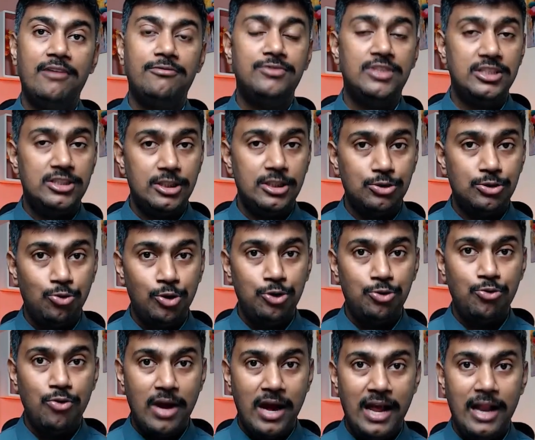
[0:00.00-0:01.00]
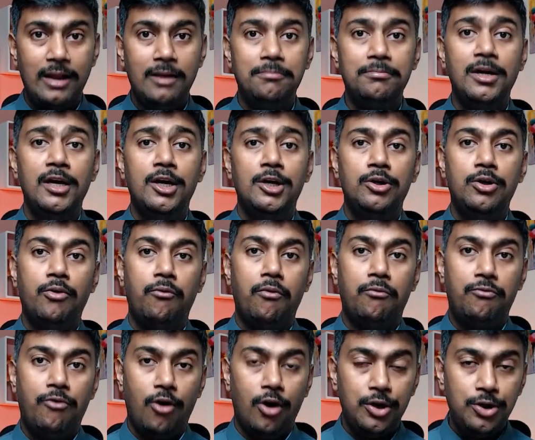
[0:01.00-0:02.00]
This is going to help you
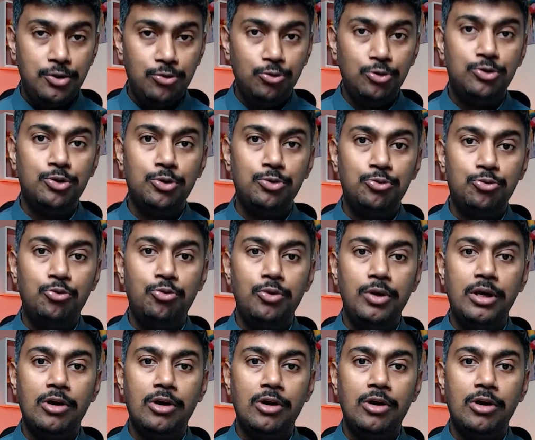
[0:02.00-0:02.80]
for you to doing